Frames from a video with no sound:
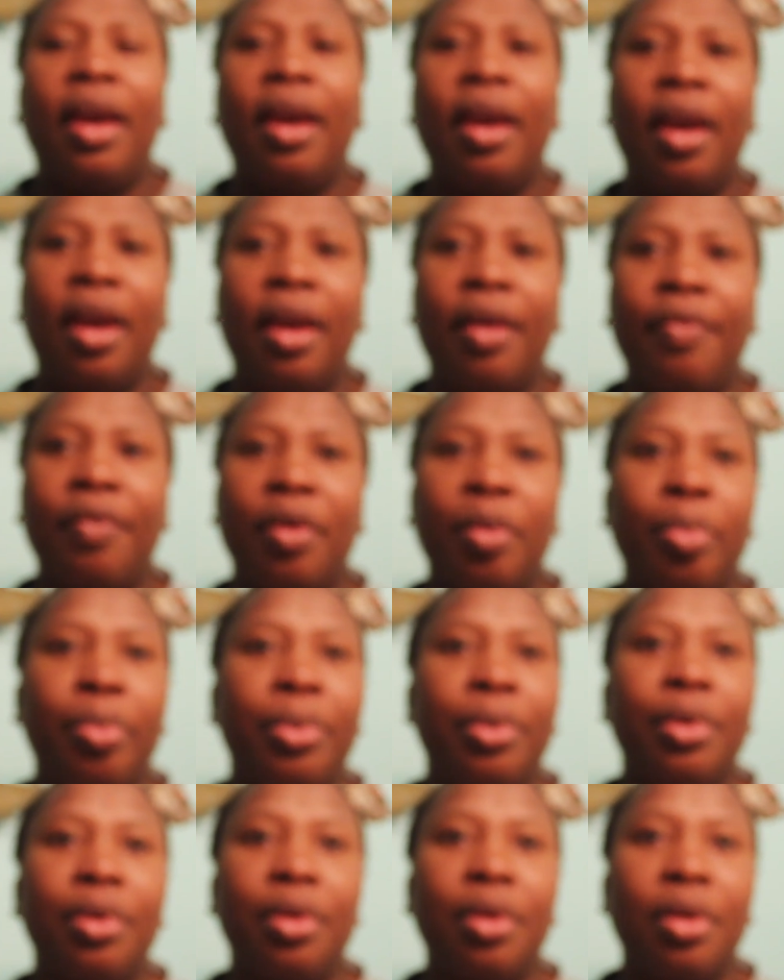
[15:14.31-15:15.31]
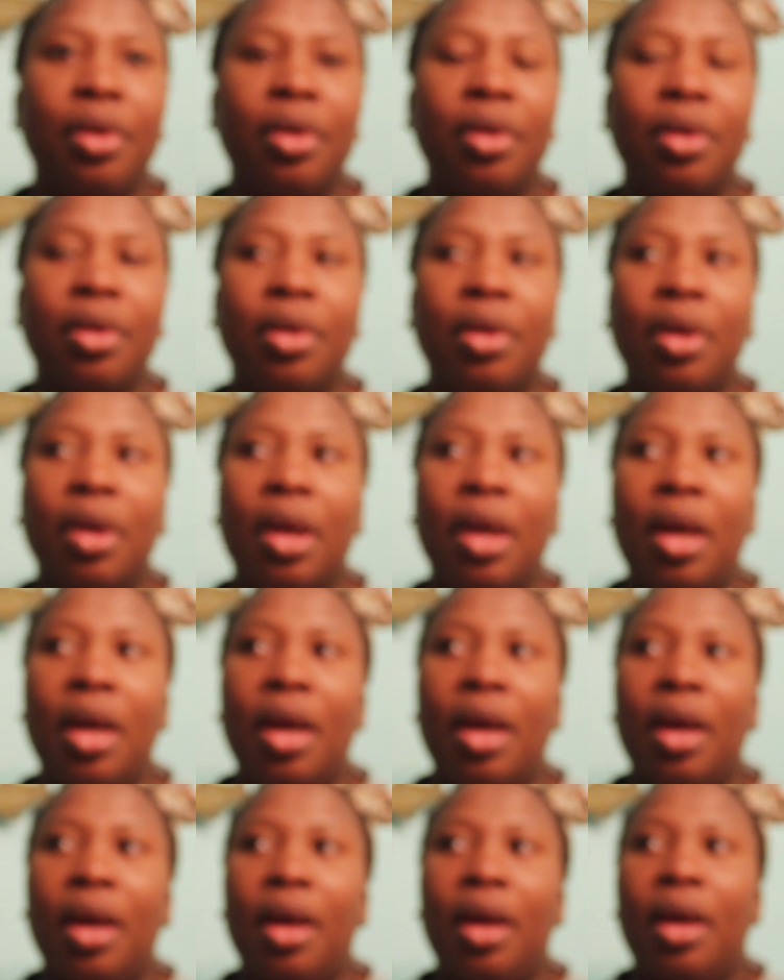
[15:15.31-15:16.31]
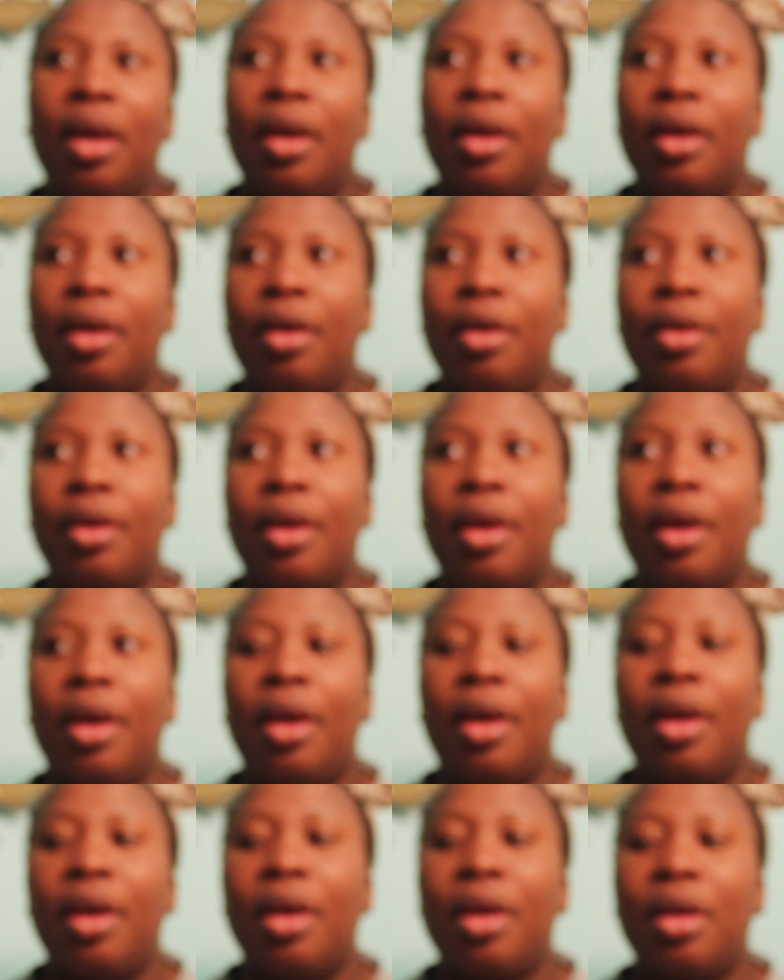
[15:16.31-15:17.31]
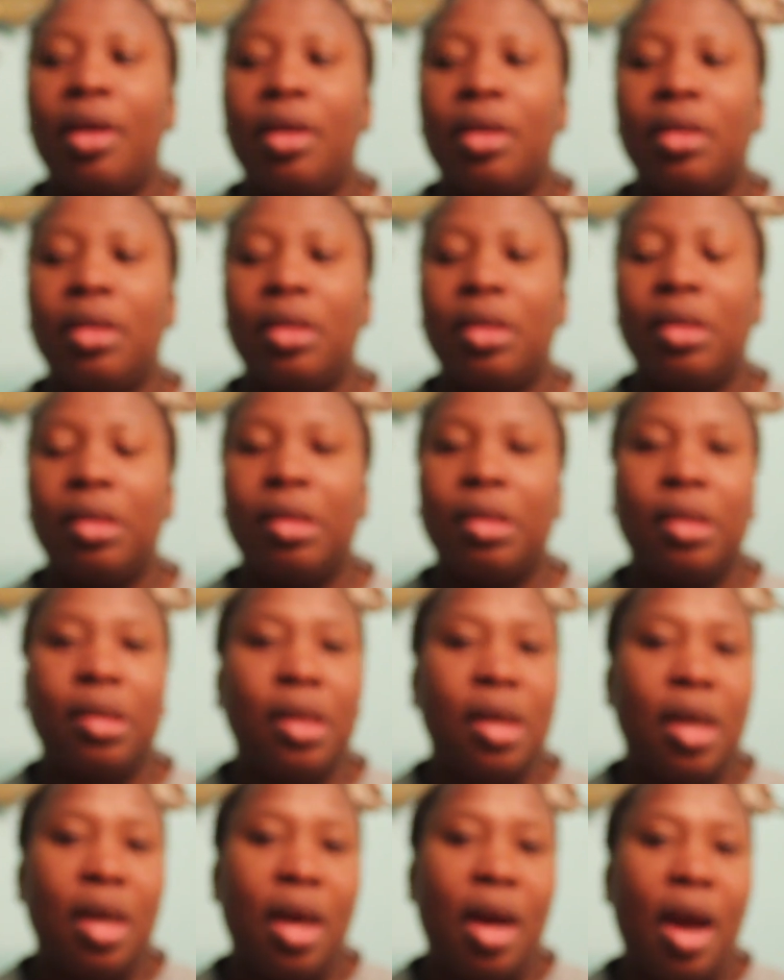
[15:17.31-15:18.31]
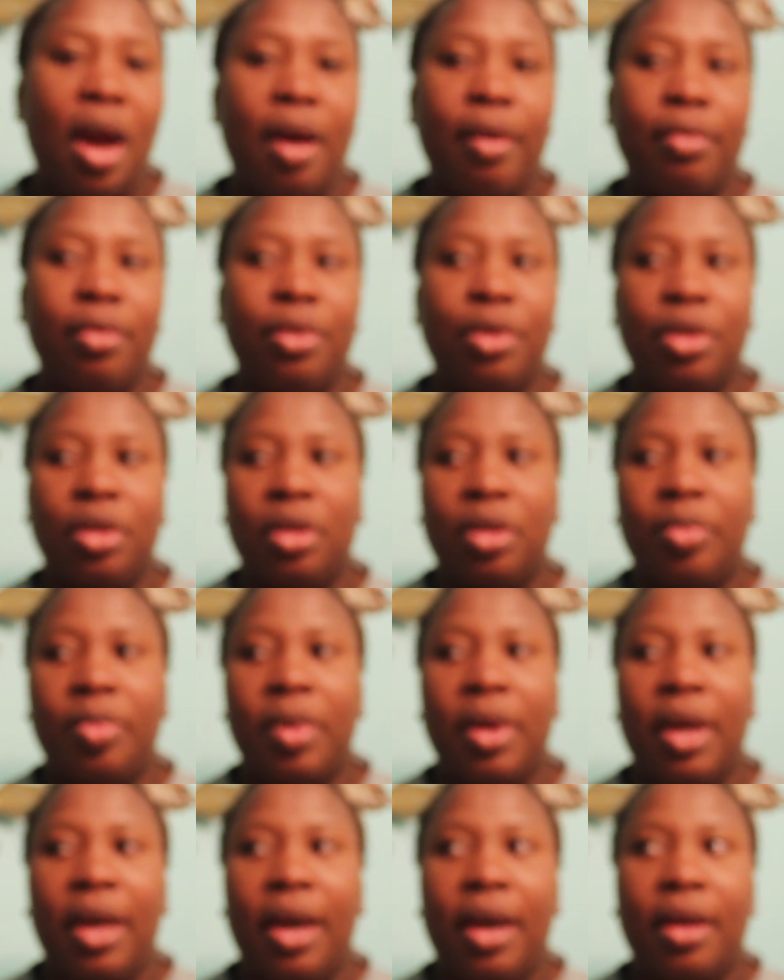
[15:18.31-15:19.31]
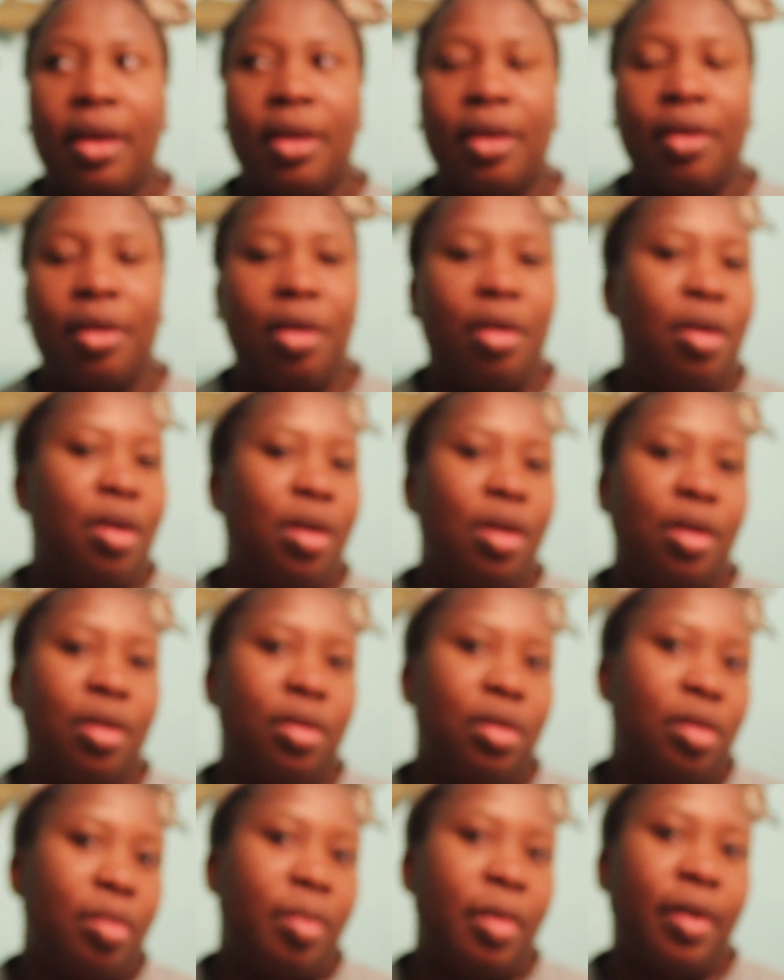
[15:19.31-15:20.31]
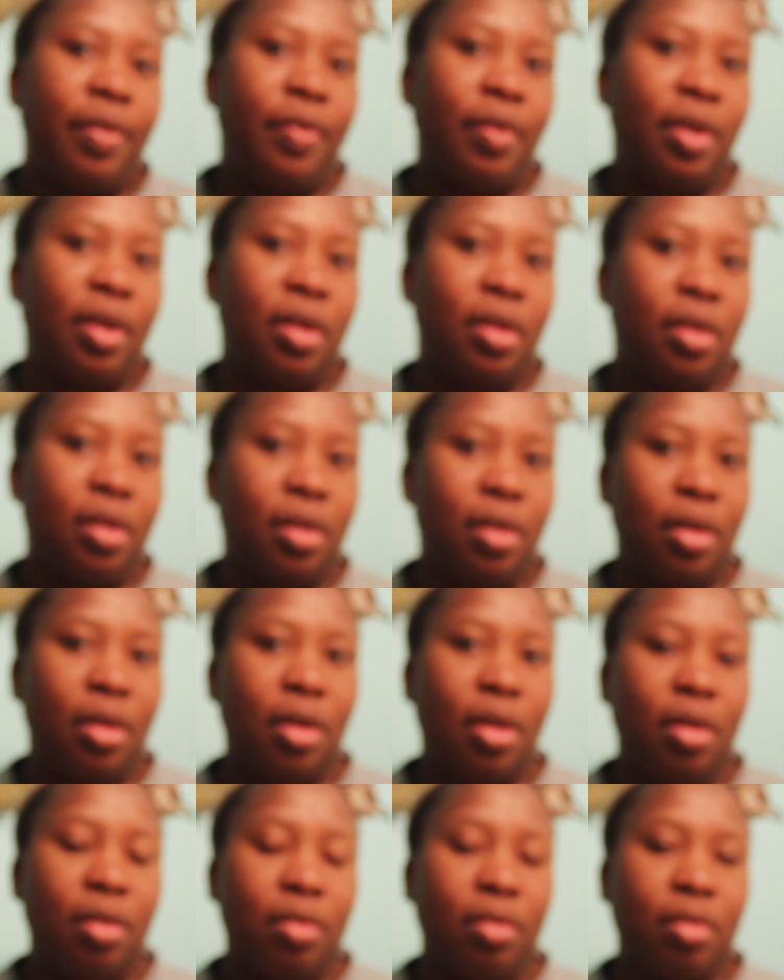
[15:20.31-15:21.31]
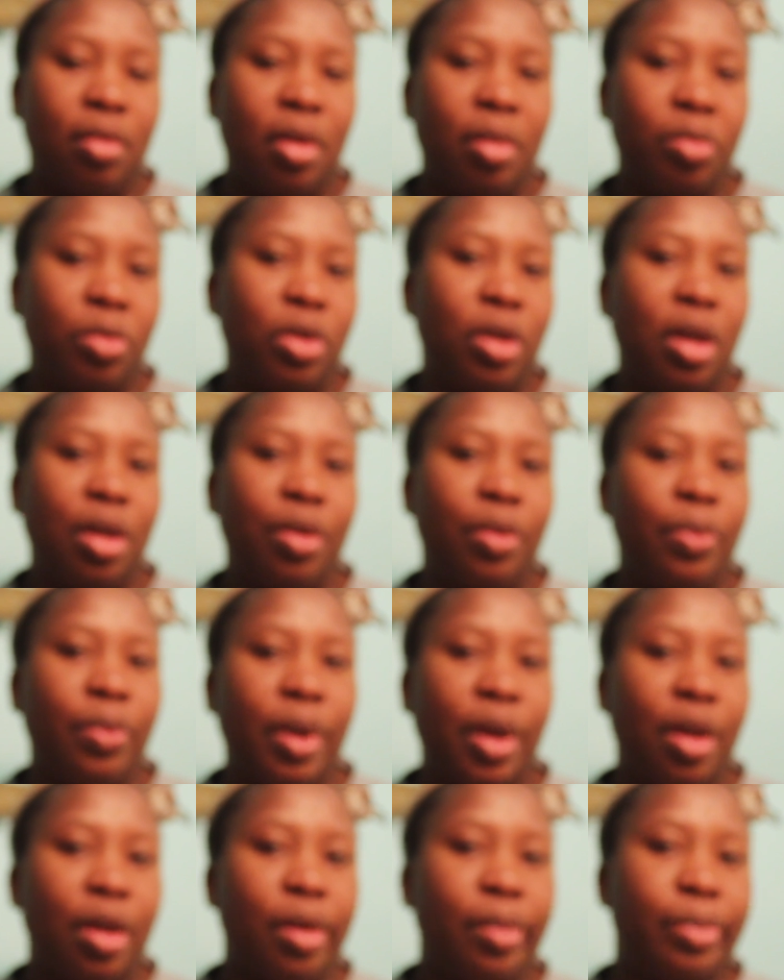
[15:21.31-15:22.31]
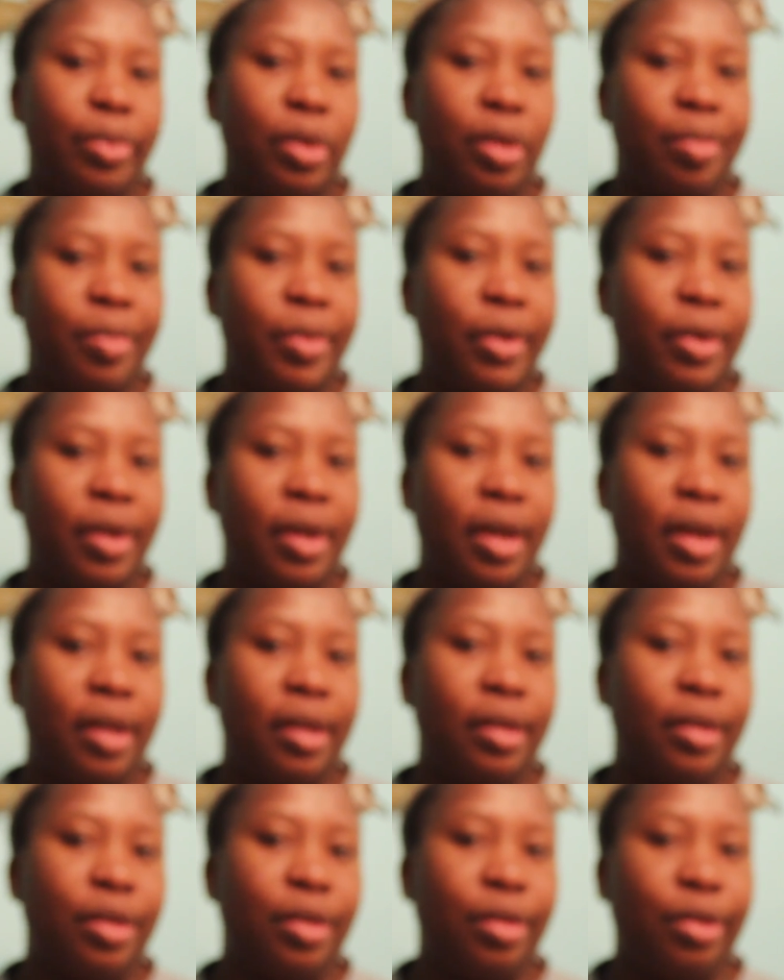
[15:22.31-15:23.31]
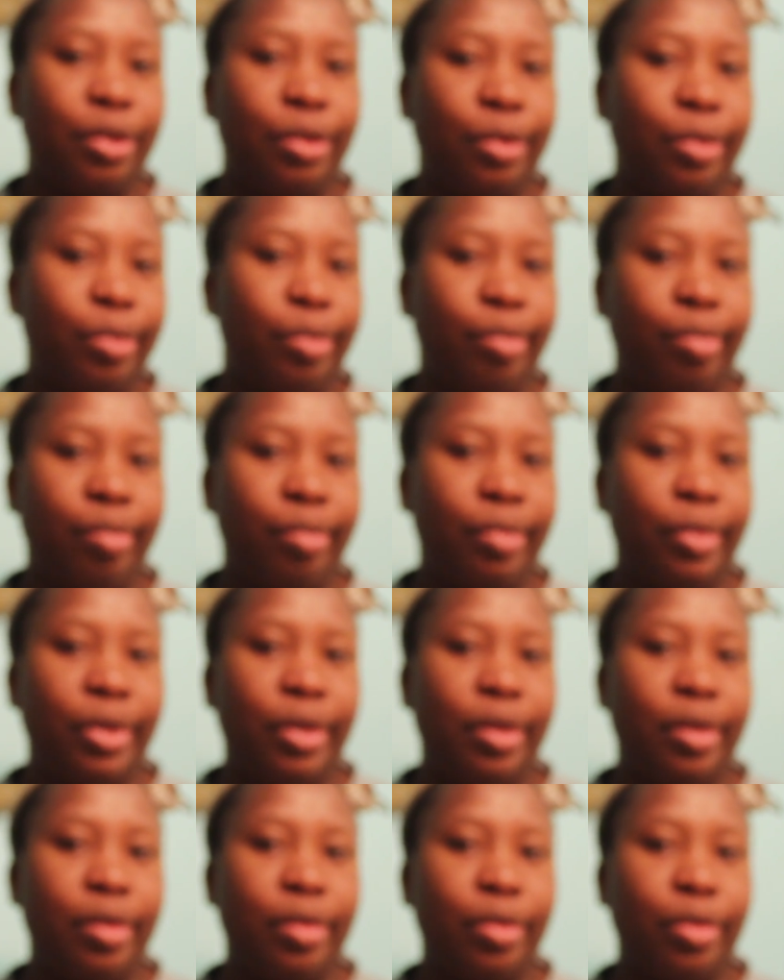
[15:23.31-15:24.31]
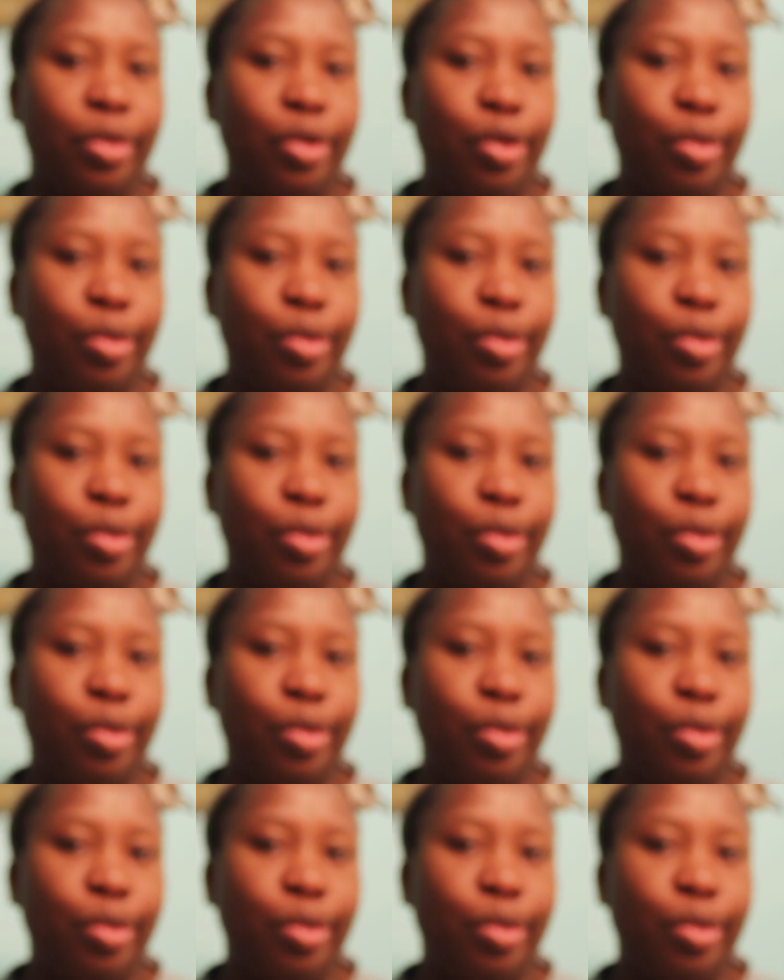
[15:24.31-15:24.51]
heavy product, okay, because I will just be adding oil to my face, you know. I'm trying to wake up smooth and, you know,